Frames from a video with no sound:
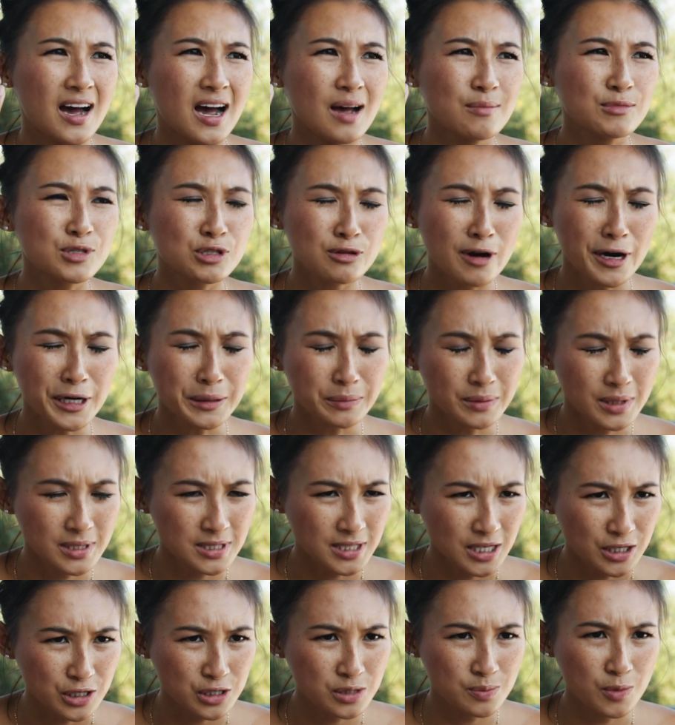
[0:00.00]
I'm surrounded by
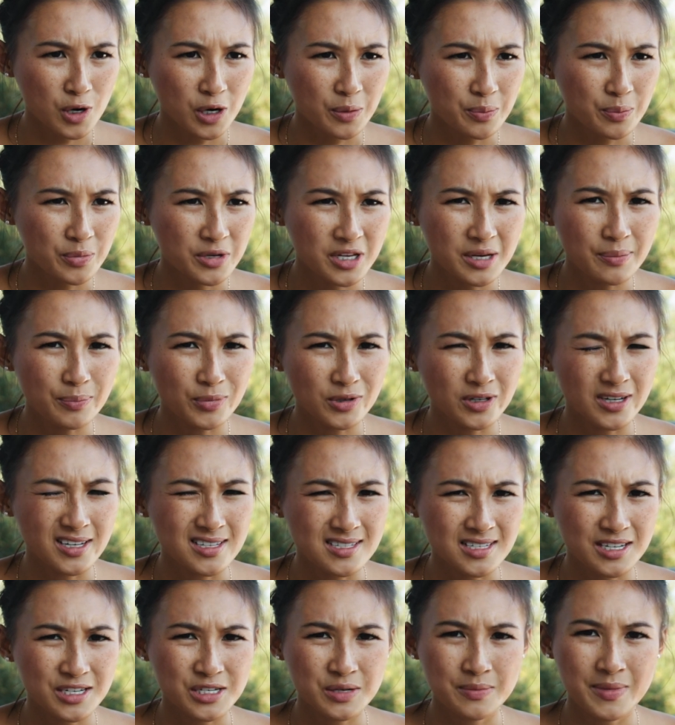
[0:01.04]
such smart people
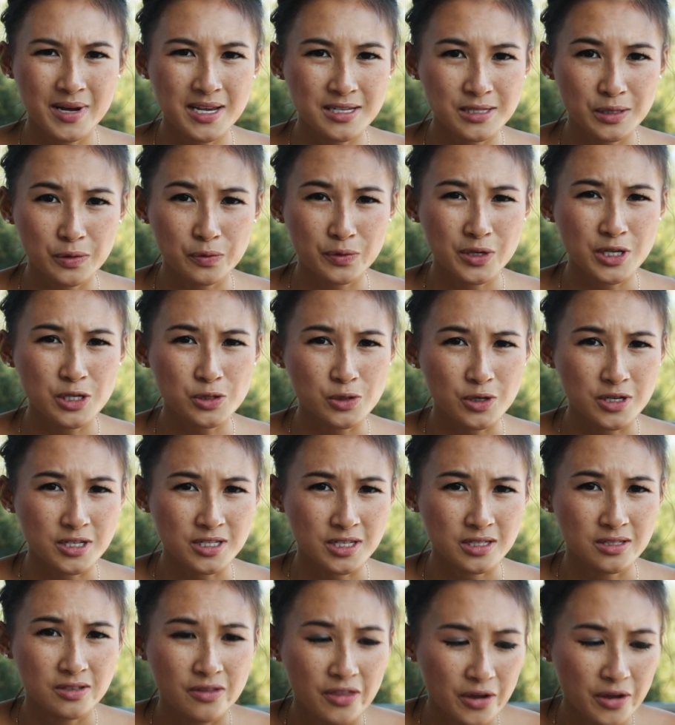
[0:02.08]
and such amazing resources.